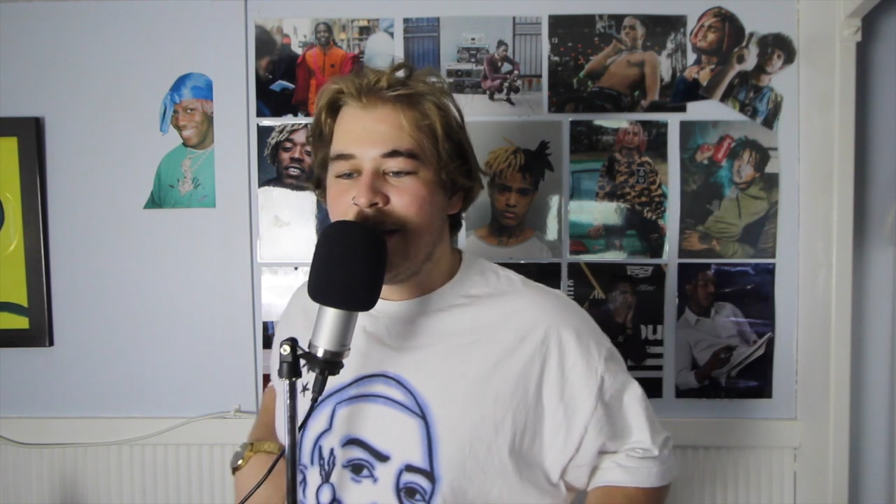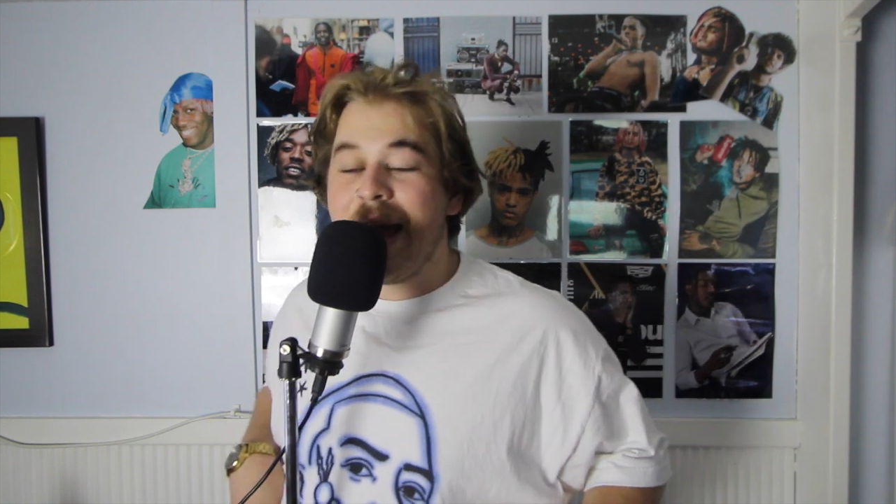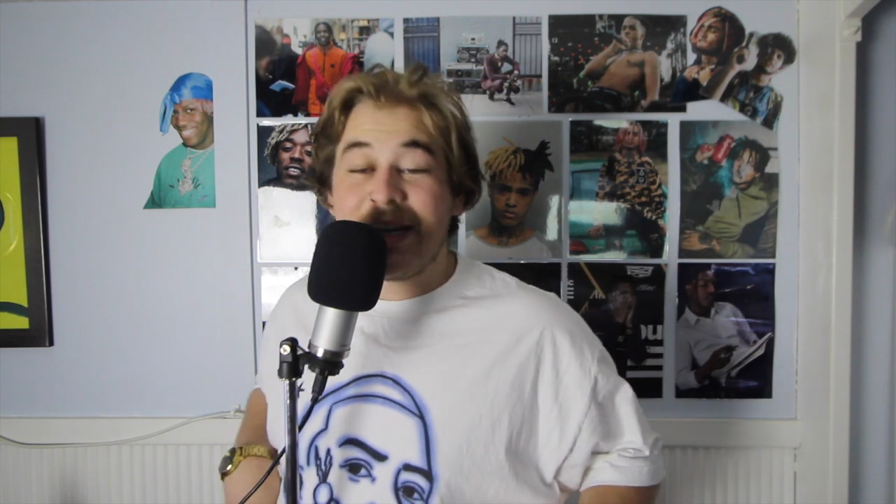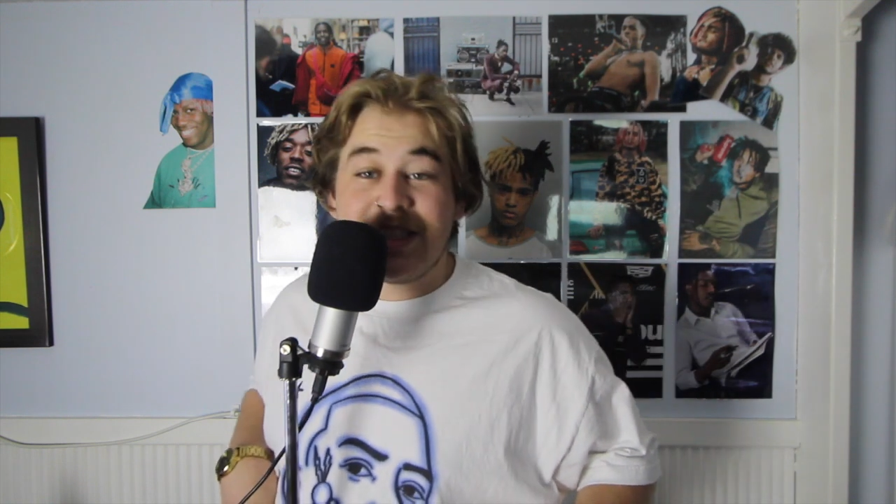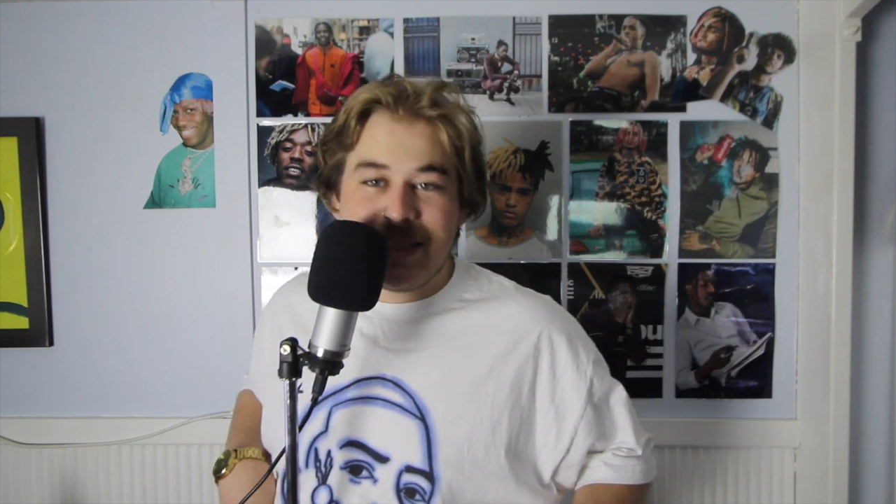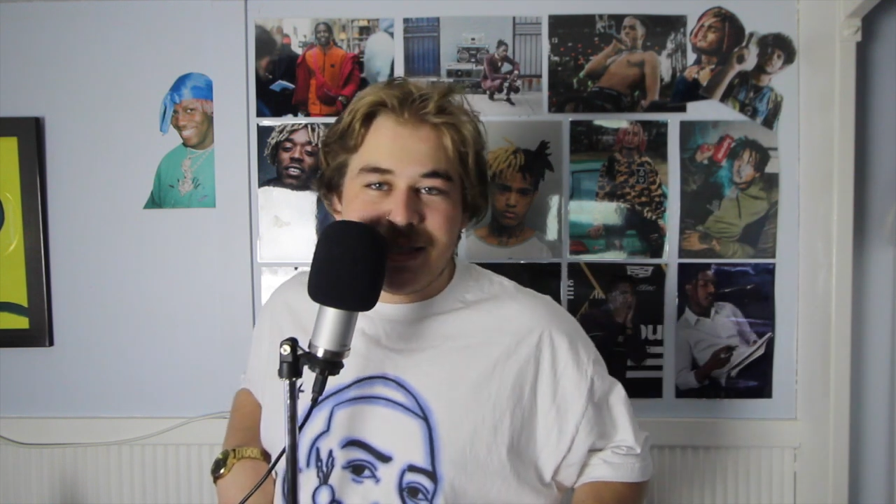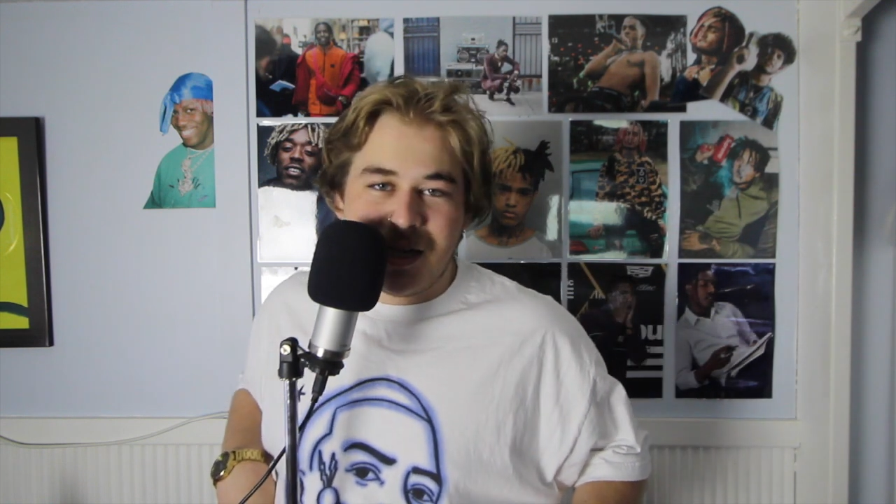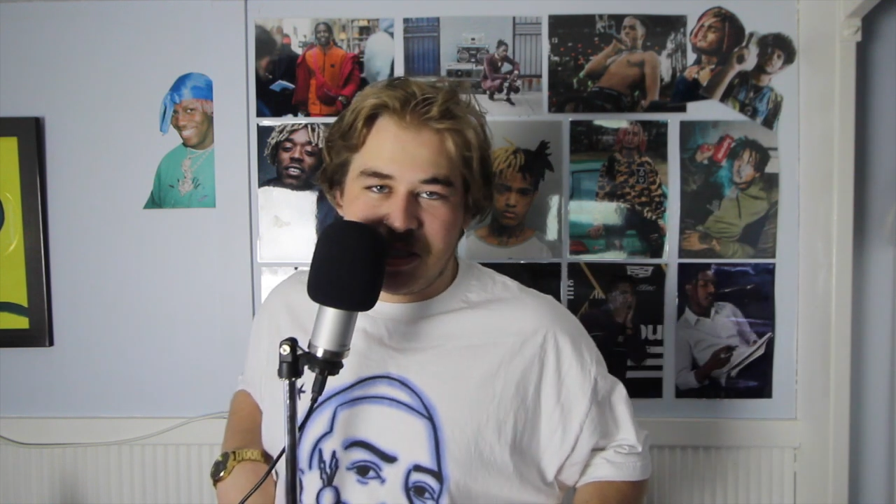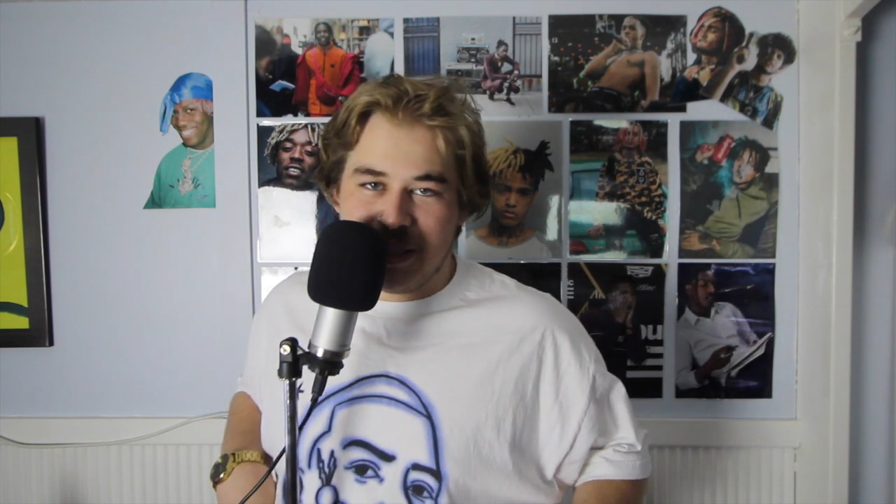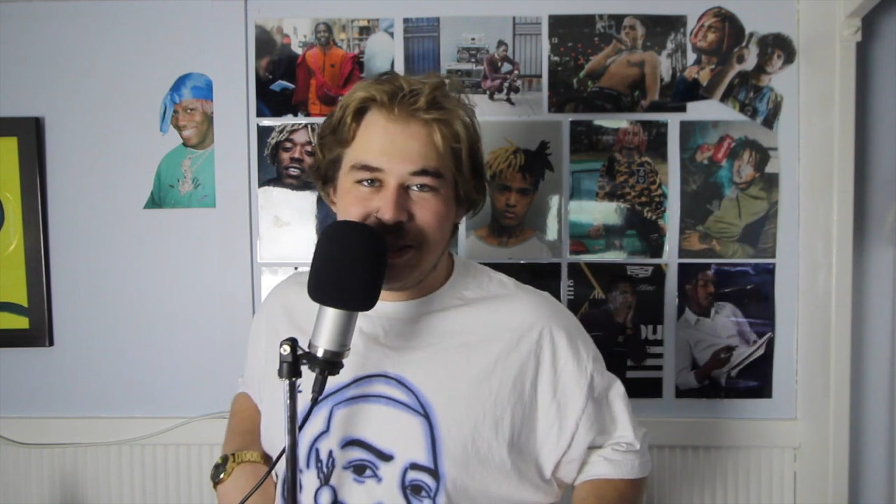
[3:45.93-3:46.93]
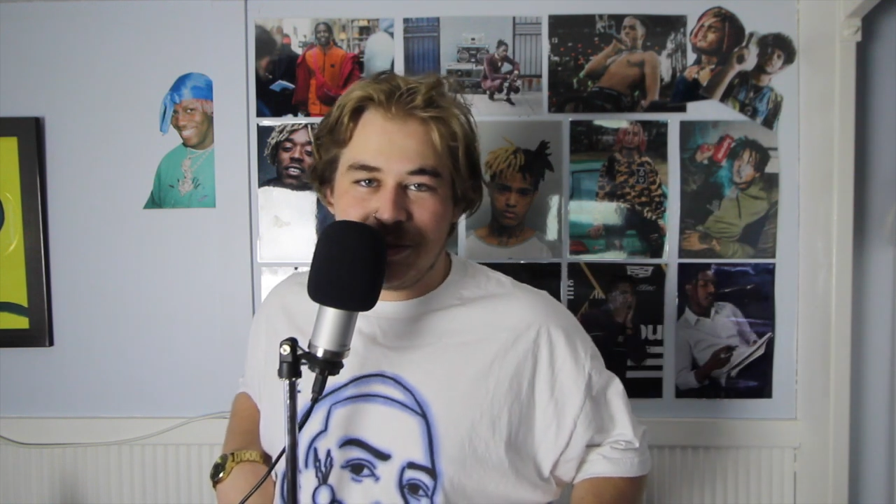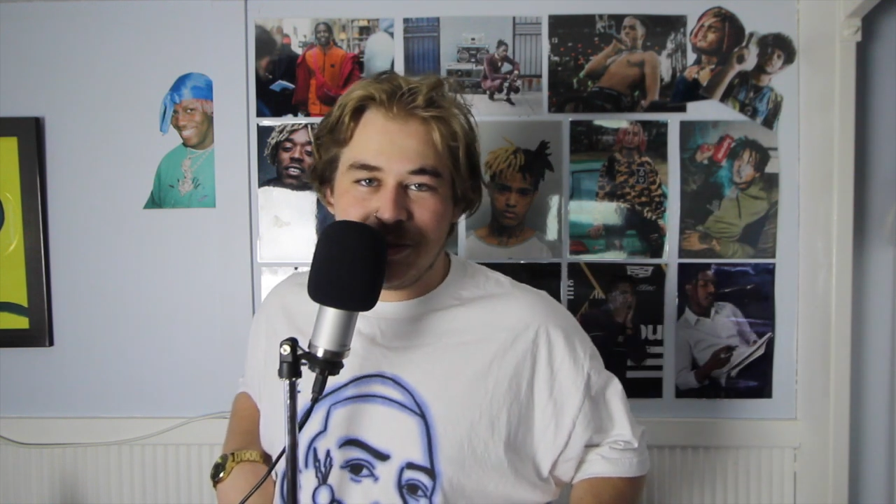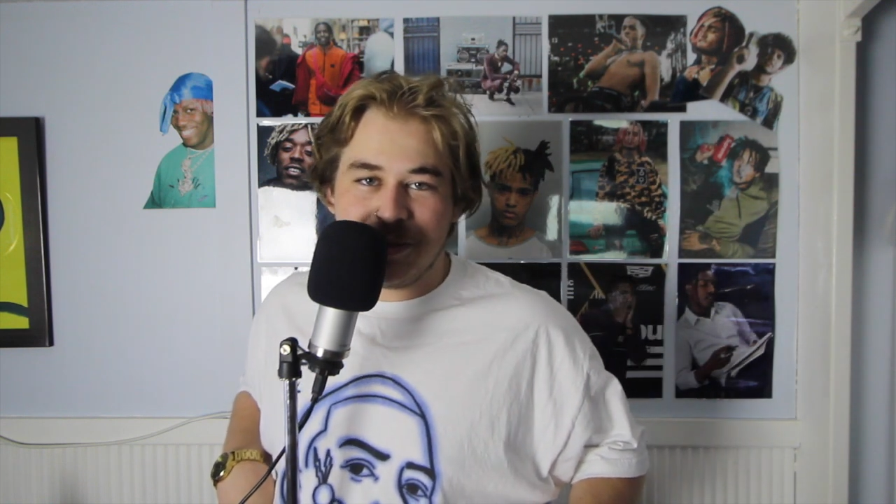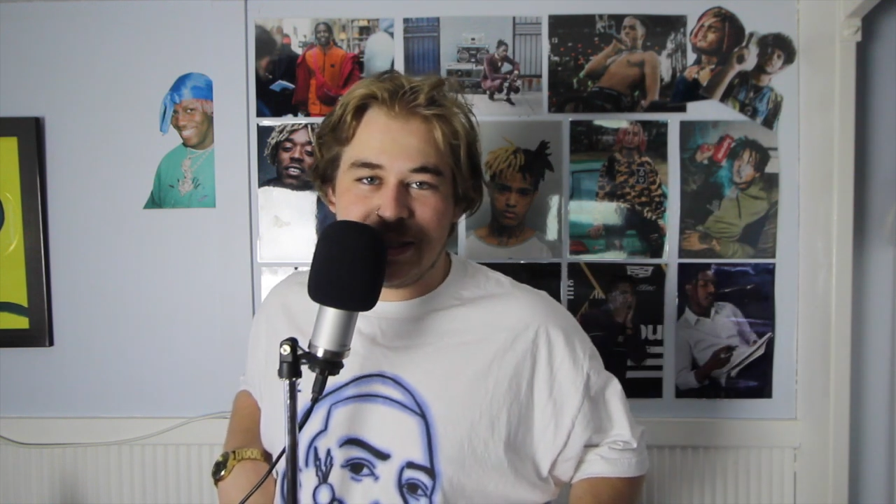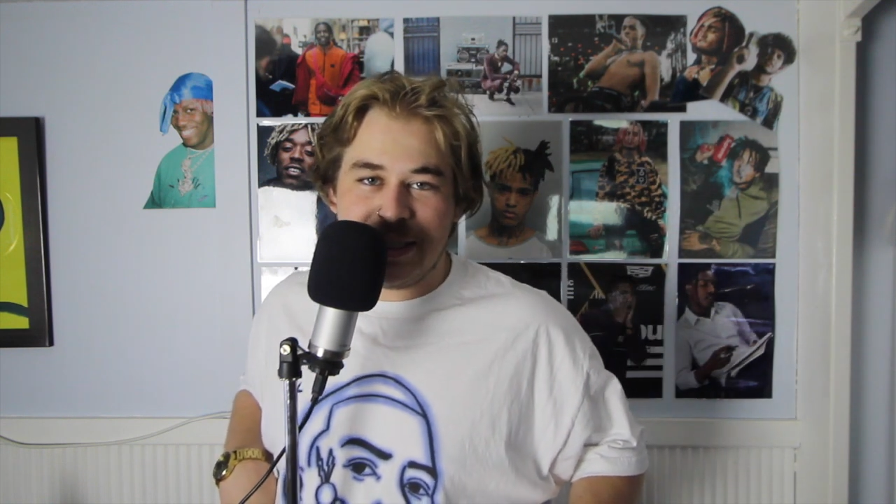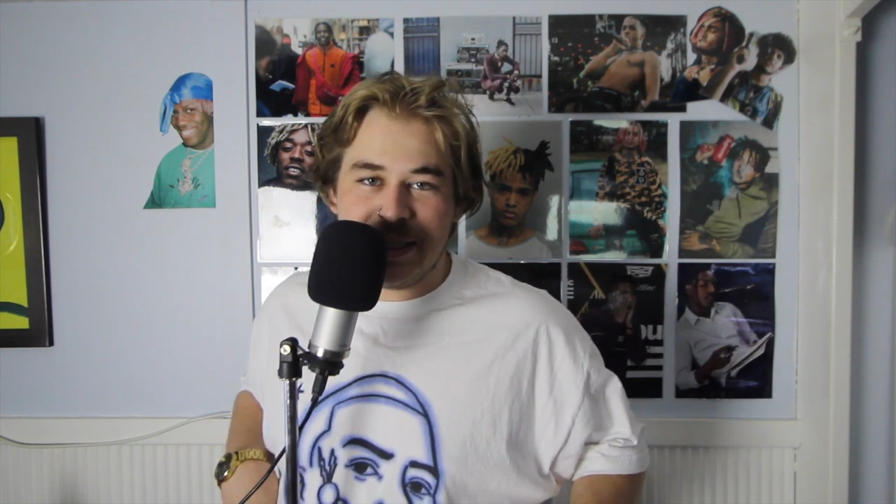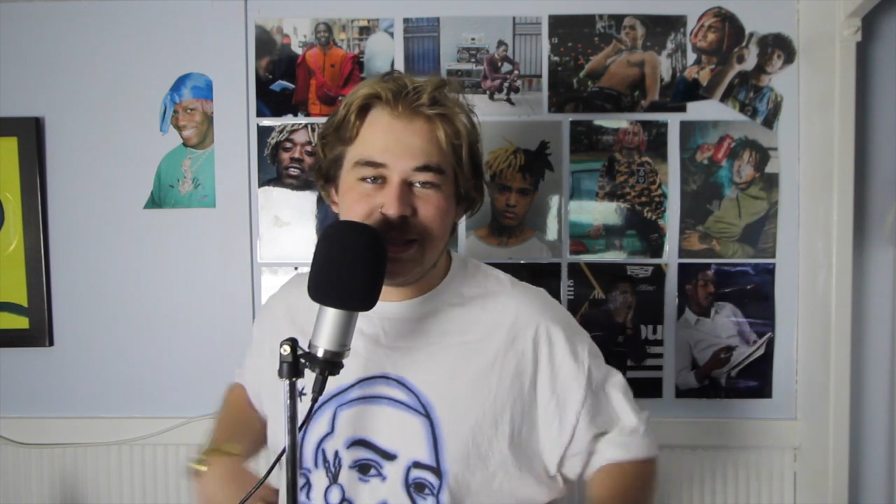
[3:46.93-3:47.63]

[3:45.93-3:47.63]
actually touched a little Uzi,